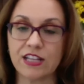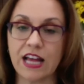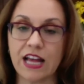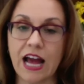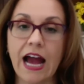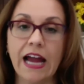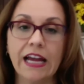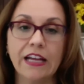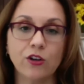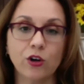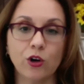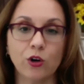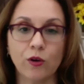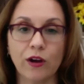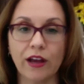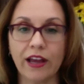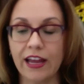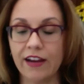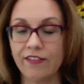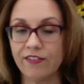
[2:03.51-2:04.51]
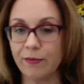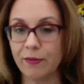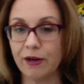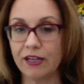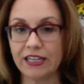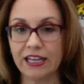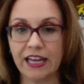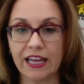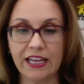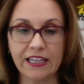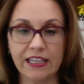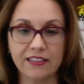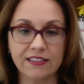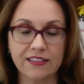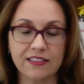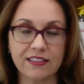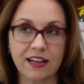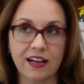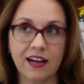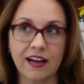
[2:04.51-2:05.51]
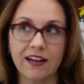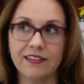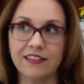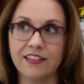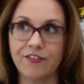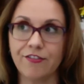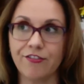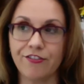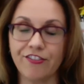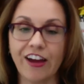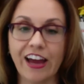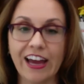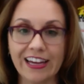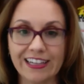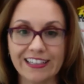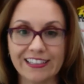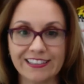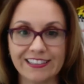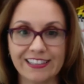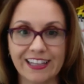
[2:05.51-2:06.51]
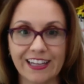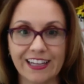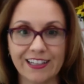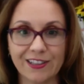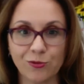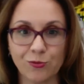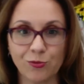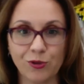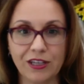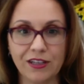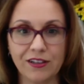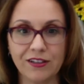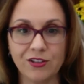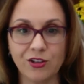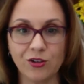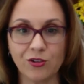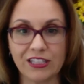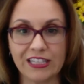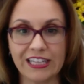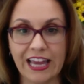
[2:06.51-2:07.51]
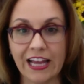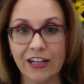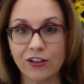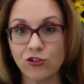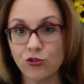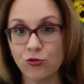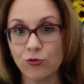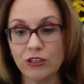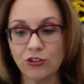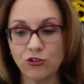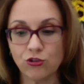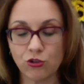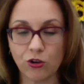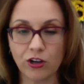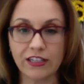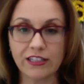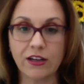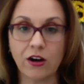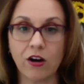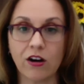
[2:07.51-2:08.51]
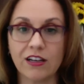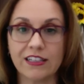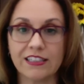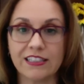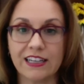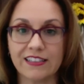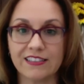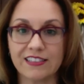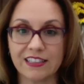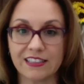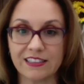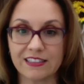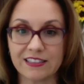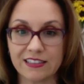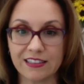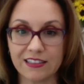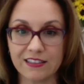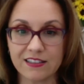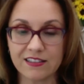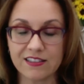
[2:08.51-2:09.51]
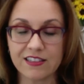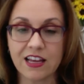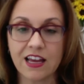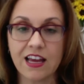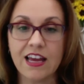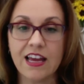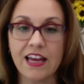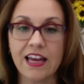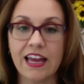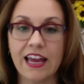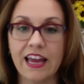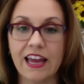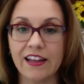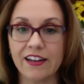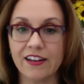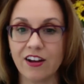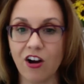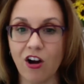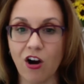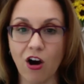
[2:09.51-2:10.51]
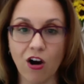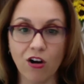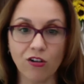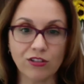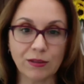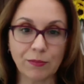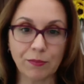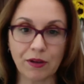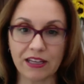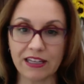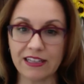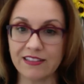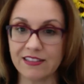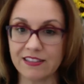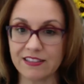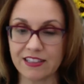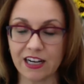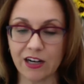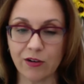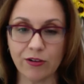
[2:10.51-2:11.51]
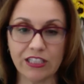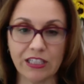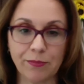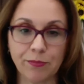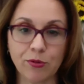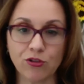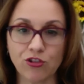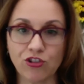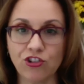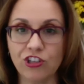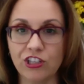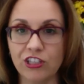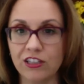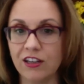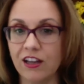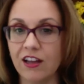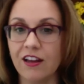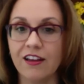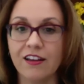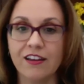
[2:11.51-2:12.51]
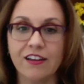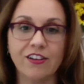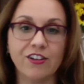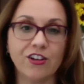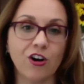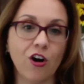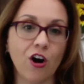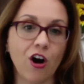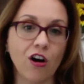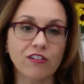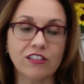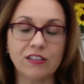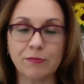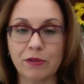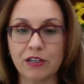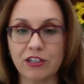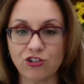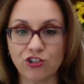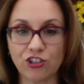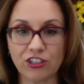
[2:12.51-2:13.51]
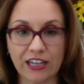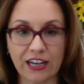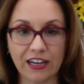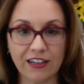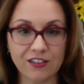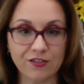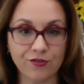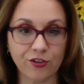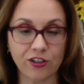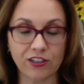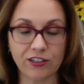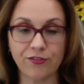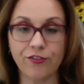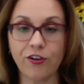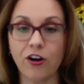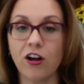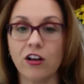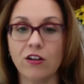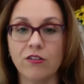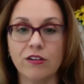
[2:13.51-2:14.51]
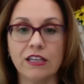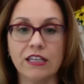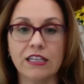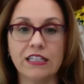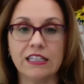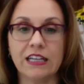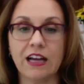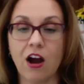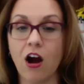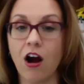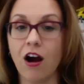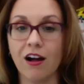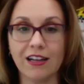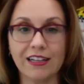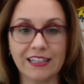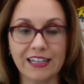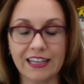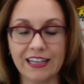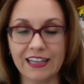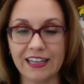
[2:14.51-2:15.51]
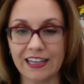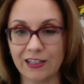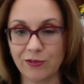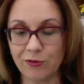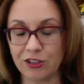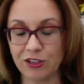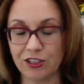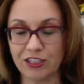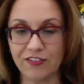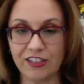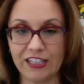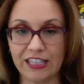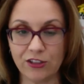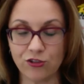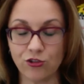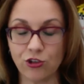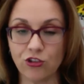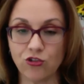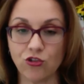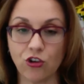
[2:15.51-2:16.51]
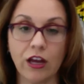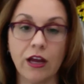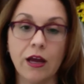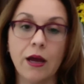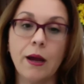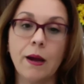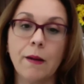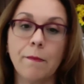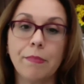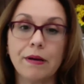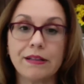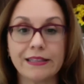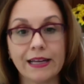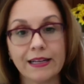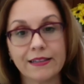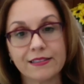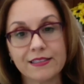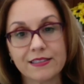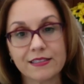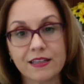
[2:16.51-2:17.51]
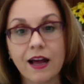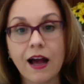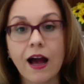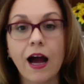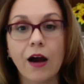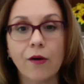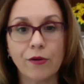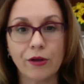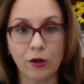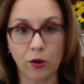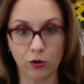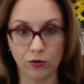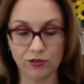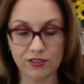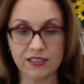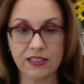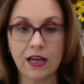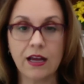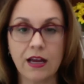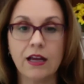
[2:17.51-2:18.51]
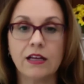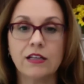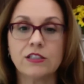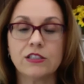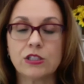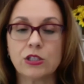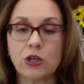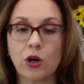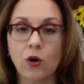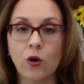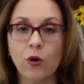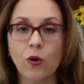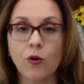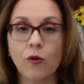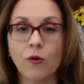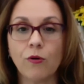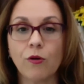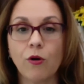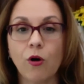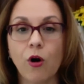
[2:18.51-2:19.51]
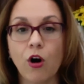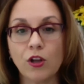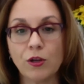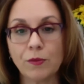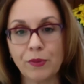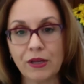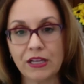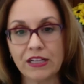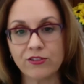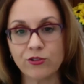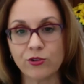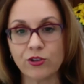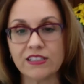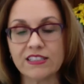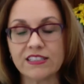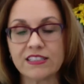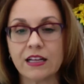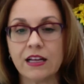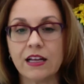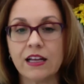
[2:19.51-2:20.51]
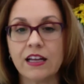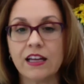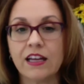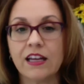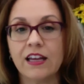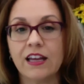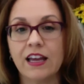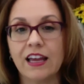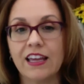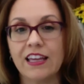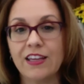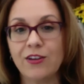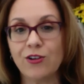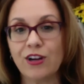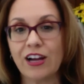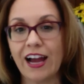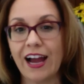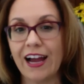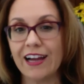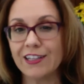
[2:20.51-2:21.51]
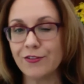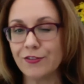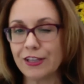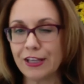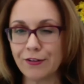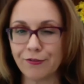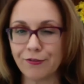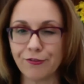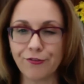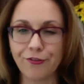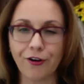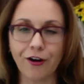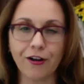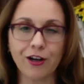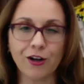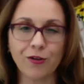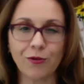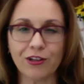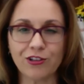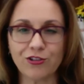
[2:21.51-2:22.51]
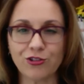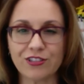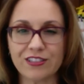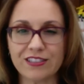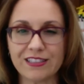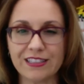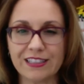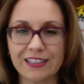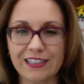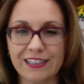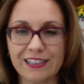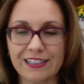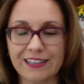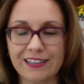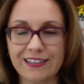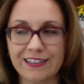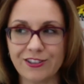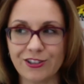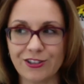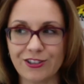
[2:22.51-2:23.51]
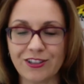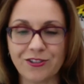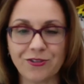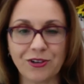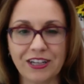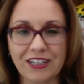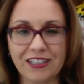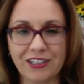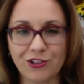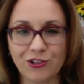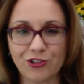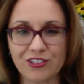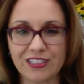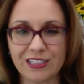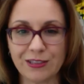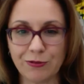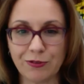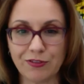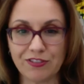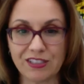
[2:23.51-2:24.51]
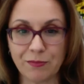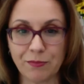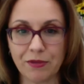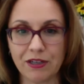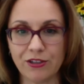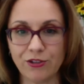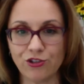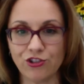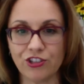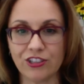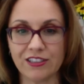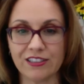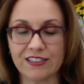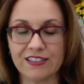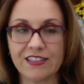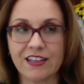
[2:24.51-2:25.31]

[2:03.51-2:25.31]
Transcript: I know everybody hates the fact that we don't get to enjoy the holidays and the seasons, and all the places are already pushing, all the merchandise for the following holiday, and we don't even get to enjoy. But that's how it goes. So on Pinterest, you kind of can follow what you see, the trend that you see with some merchants.